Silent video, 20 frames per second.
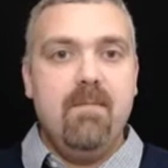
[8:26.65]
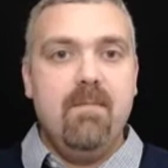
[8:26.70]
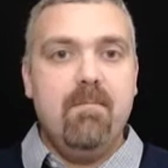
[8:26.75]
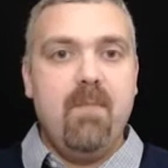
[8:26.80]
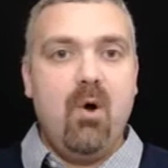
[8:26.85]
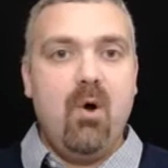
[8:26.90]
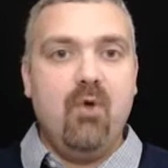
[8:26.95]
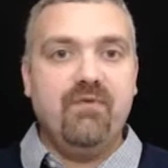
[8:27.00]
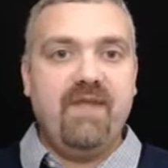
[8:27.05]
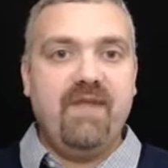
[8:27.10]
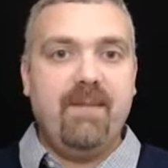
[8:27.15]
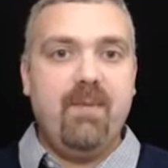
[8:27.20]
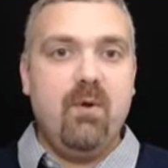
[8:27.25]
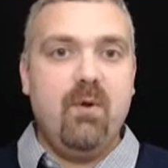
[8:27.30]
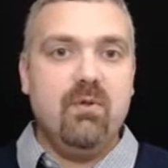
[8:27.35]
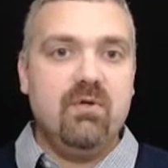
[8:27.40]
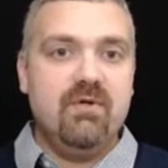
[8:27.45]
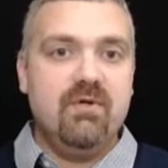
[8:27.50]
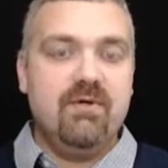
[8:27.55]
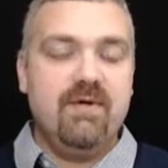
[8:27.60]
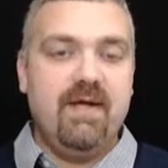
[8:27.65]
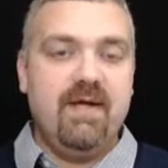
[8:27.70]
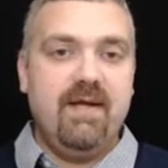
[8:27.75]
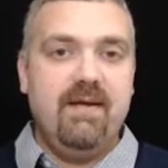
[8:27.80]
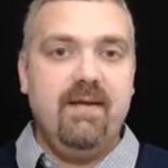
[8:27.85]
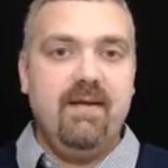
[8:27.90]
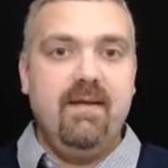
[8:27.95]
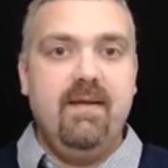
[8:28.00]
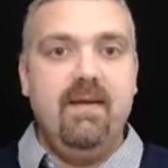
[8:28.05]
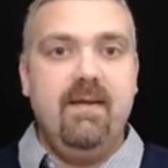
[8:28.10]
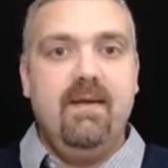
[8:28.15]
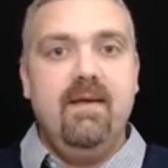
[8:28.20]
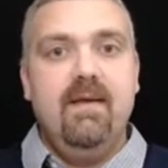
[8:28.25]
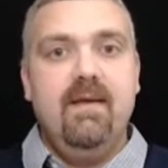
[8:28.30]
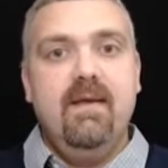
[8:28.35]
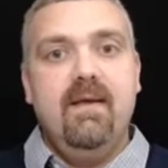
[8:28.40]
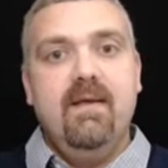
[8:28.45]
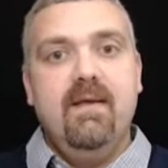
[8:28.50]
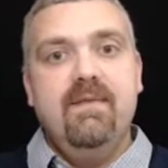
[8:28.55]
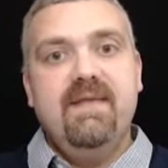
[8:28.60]
Multipolar neuron,
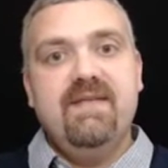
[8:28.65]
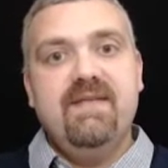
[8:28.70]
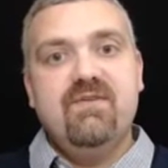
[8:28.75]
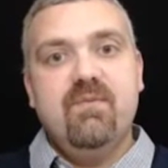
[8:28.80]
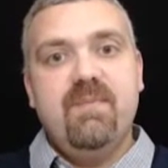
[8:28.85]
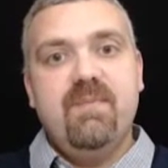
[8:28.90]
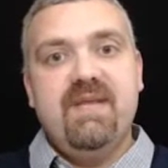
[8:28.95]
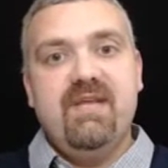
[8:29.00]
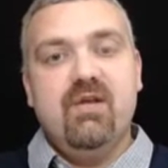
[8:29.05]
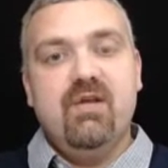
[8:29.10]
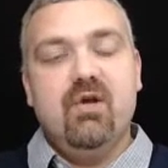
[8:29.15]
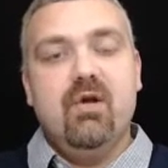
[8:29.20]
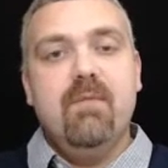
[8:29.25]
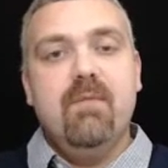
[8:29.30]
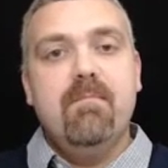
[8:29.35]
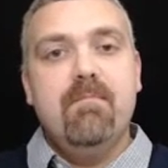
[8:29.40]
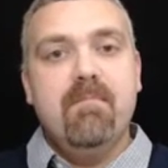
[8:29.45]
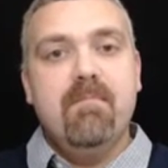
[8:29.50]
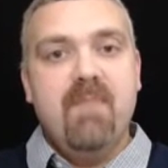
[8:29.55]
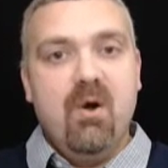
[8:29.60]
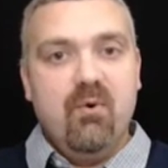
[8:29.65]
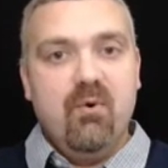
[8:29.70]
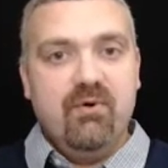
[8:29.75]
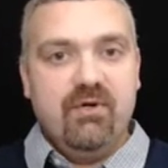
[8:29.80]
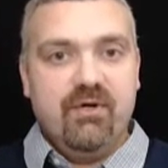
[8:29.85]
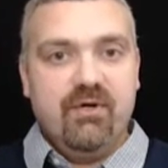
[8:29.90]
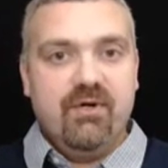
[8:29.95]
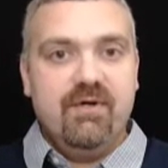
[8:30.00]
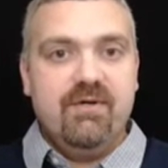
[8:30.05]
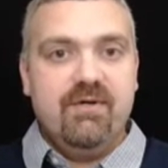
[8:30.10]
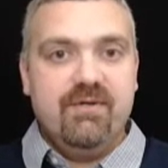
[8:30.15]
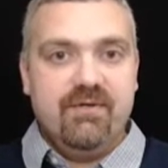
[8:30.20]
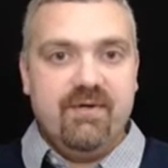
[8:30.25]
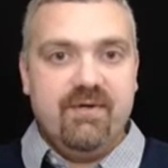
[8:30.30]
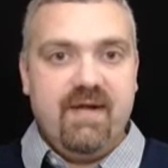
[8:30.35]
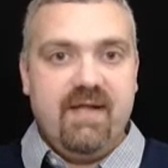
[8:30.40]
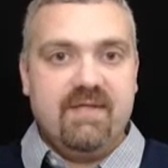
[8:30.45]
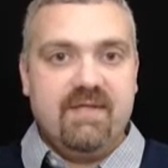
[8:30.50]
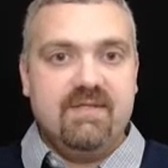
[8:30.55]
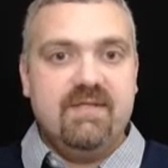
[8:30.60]
these would be your motor
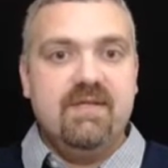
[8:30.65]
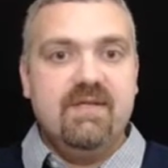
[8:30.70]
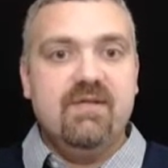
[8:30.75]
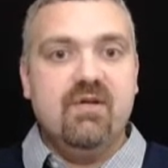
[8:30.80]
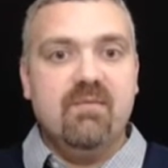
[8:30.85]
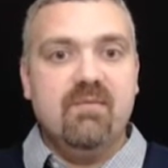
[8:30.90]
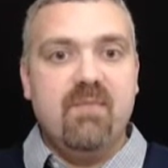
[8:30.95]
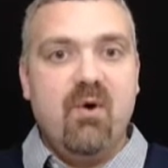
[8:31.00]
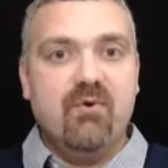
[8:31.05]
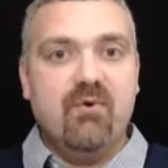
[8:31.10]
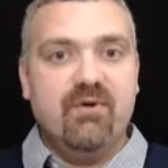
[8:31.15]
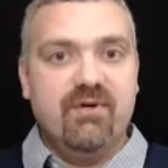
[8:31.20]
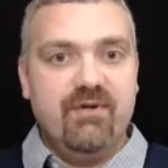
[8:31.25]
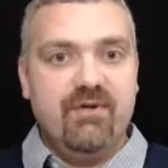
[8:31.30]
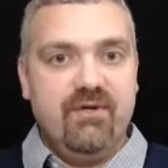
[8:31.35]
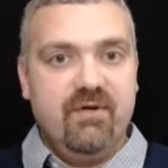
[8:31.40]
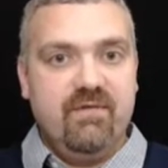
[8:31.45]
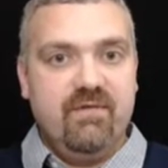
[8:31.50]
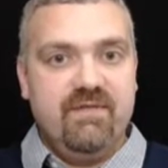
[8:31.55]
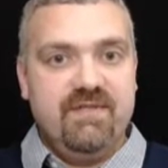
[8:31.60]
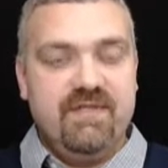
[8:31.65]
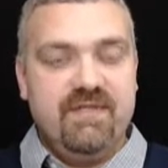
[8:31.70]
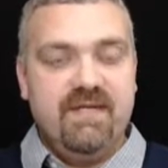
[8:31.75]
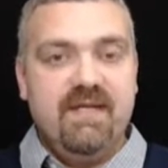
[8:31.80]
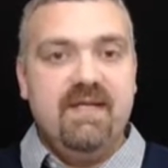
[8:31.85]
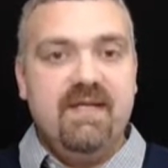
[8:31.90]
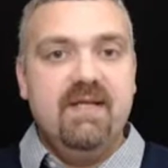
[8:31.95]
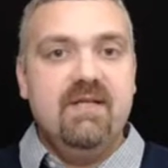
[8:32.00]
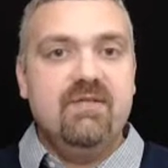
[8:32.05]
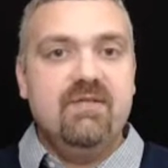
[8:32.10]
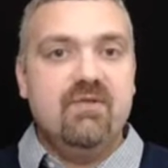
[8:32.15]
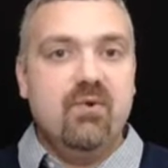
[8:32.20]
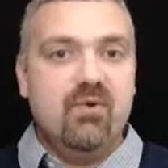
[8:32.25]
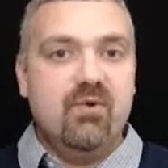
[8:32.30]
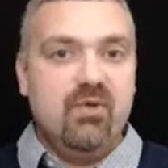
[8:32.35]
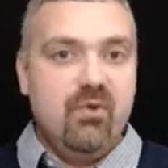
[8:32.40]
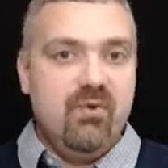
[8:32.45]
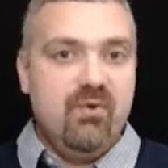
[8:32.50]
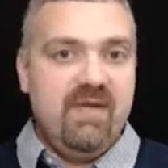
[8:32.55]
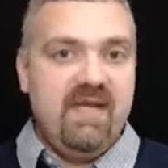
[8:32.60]
neurons, your motor nerves. So
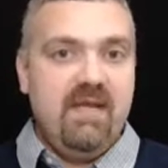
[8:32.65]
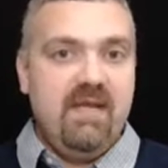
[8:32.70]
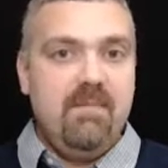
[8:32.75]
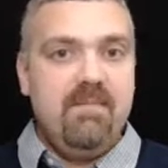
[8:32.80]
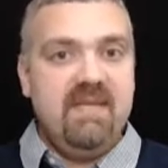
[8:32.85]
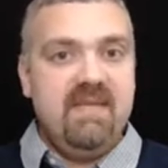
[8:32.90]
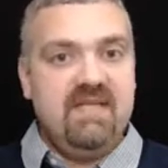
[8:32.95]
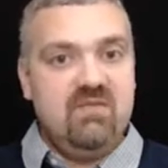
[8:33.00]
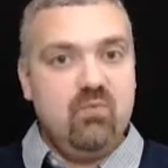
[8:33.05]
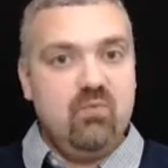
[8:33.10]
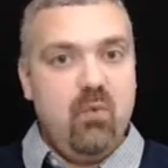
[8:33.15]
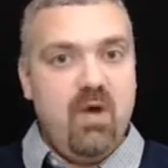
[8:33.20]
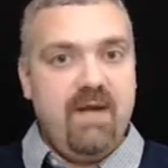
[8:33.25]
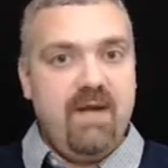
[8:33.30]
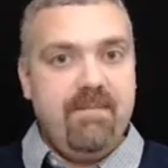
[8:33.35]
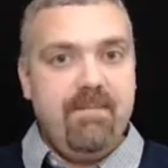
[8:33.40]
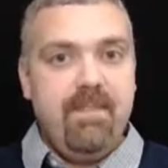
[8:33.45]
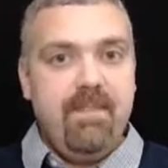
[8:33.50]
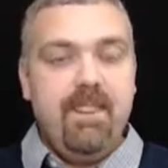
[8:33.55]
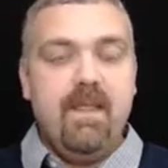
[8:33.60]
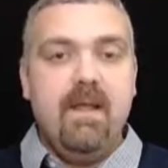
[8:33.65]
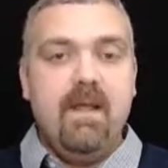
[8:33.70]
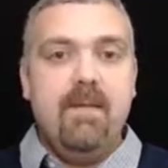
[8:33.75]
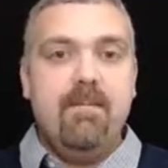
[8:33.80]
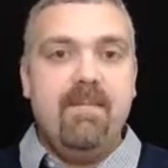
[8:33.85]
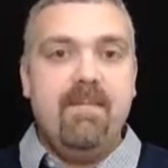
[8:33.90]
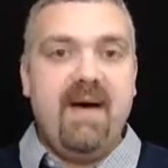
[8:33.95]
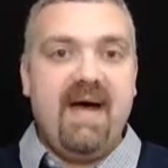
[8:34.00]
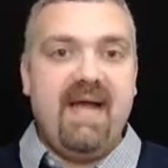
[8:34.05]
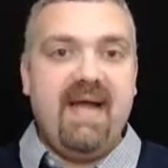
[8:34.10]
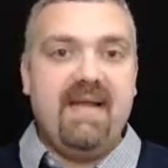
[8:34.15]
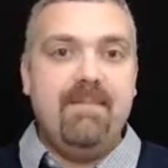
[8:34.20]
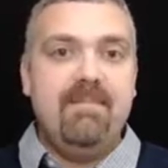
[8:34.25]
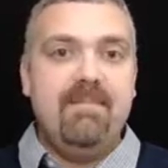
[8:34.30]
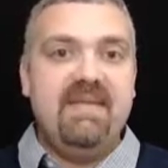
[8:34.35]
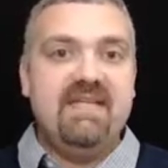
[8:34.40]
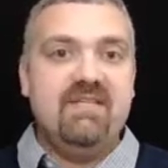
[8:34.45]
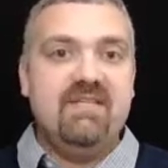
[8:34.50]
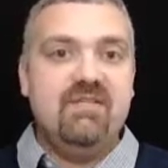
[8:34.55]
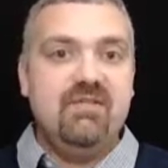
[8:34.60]
uni means one, bi
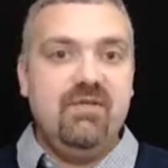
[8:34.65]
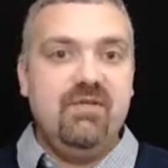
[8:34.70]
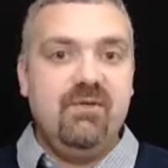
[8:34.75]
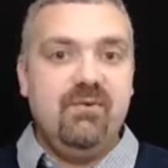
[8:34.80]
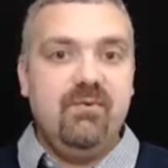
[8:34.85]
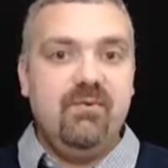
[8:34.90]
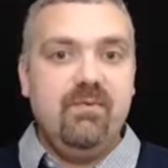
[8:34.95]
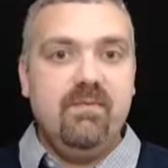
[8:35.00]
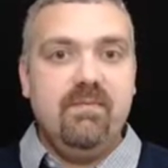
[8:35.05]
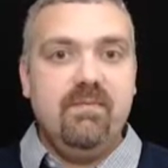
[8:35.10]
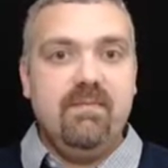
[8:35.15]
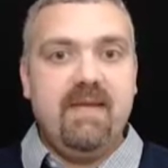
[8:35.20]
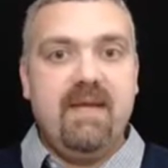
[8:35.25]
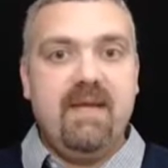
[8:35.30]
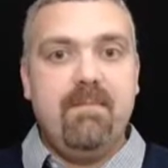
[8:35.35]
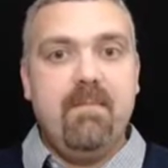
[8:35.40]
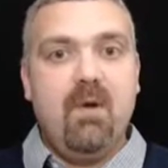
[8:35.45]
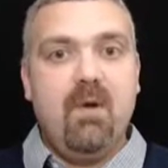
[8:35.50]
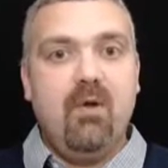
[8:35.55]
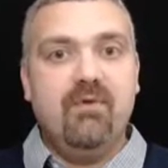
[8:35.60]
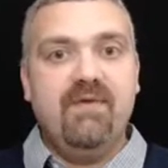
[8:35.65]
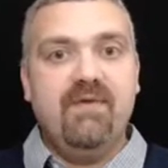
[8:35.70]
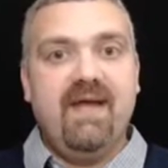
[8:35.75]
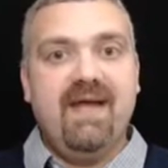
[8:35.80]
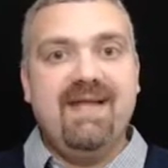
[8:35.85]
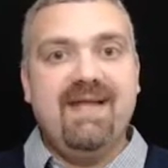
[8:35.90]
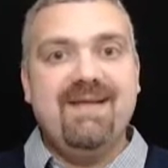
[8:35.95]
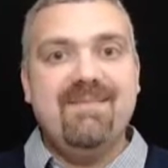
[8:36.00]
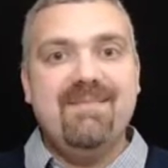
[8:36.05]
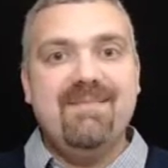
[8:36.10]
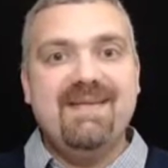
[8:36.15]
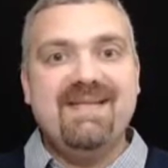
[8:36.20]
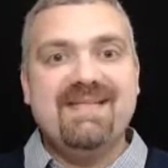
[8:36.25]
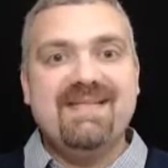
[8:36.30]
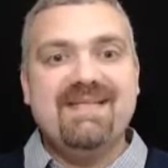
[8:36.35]
means two, and multi means